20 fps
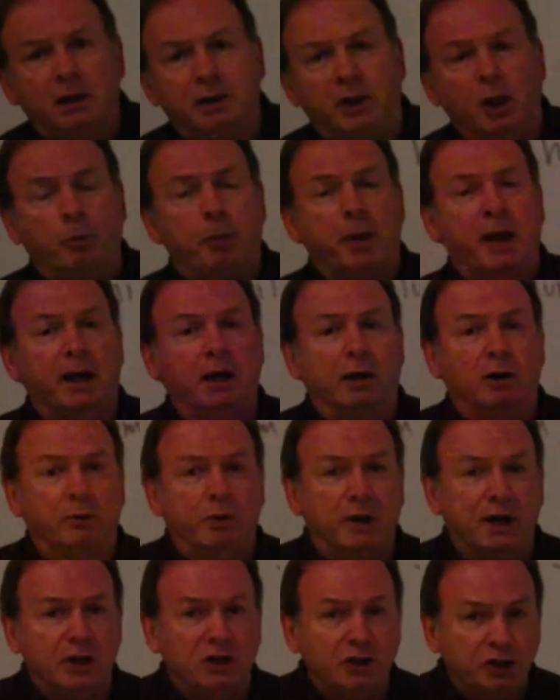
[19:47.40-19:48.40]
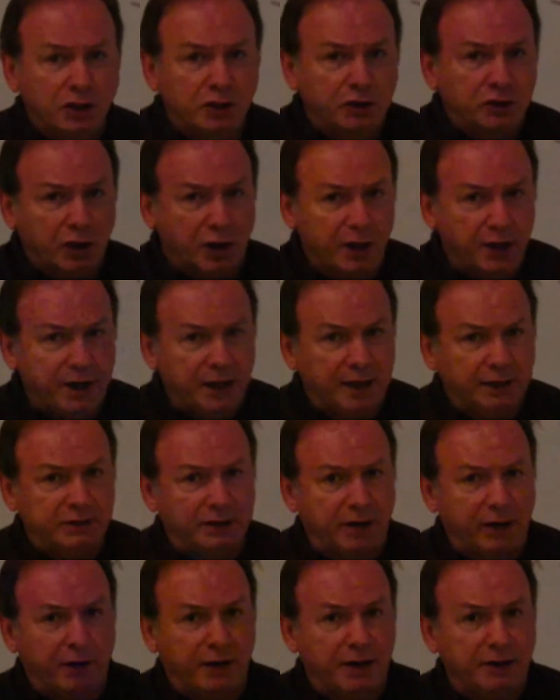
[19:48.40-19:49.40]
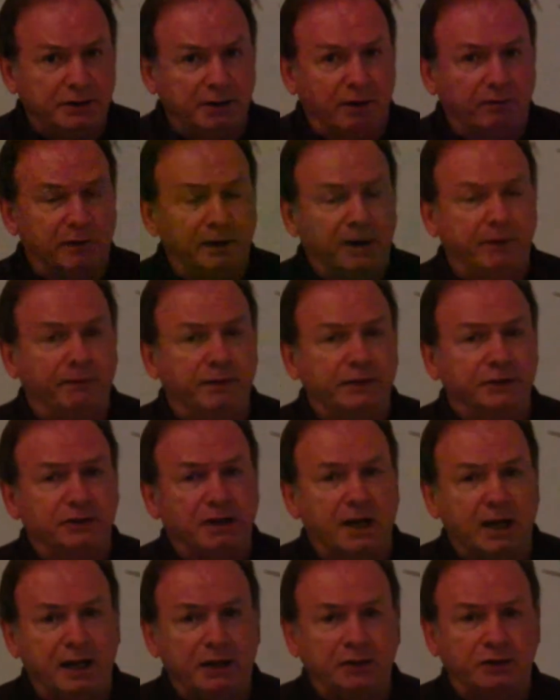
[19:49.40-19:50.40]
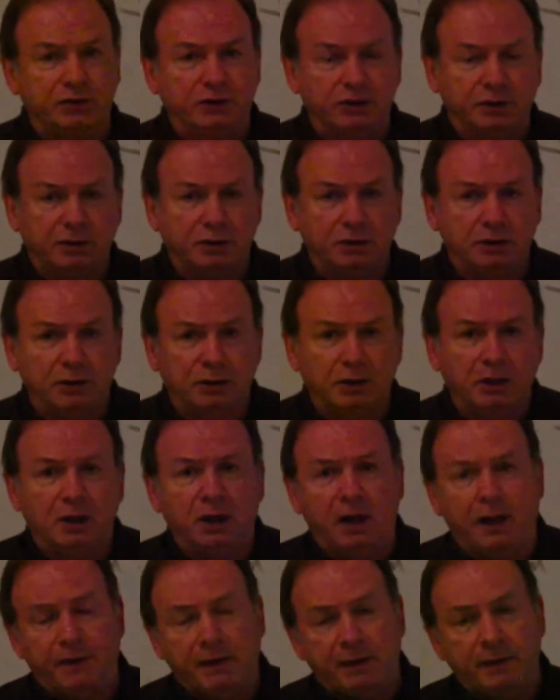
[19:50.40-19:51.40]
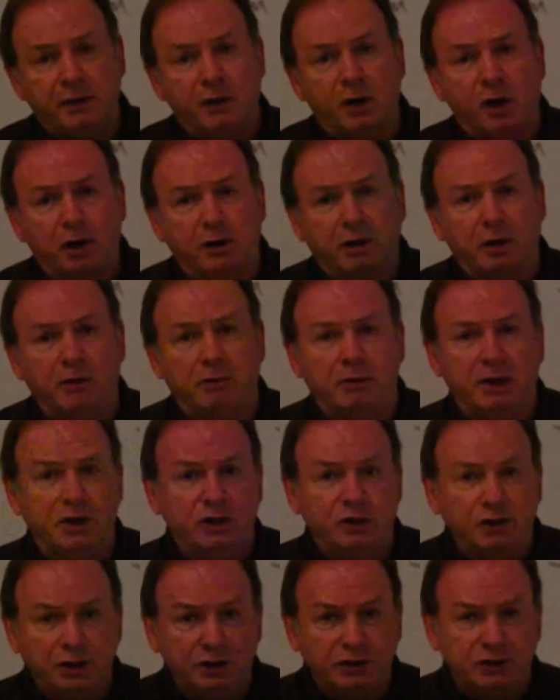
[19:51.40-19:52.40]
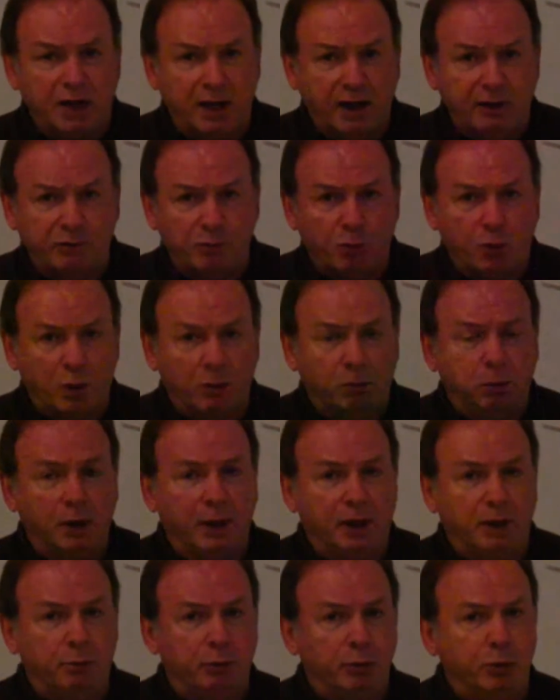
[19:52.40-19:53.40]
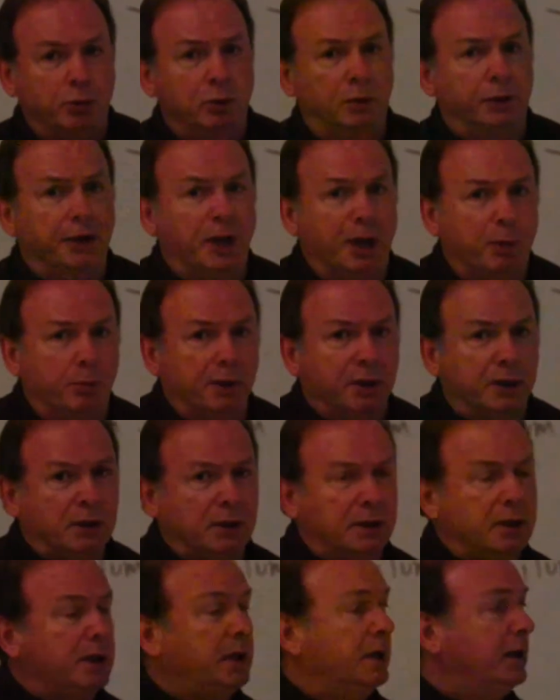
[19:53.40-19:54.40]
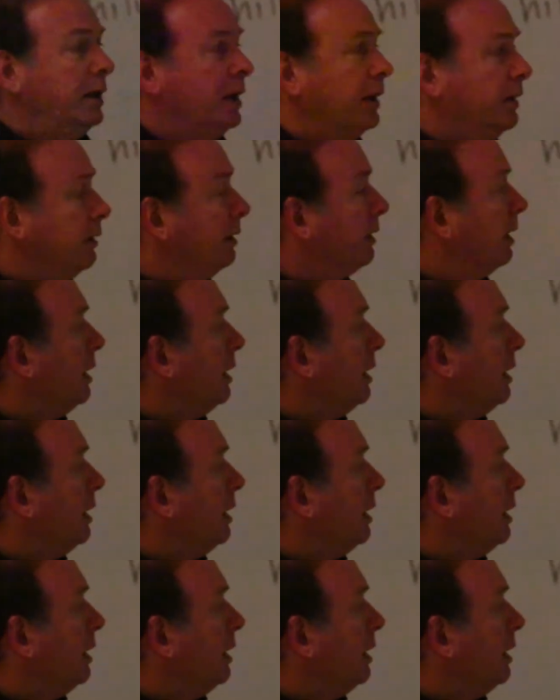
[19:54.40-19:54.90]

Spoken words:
The pale regions are dense areas of lymphocytes, and then the darker regions have more blood pooled up in it,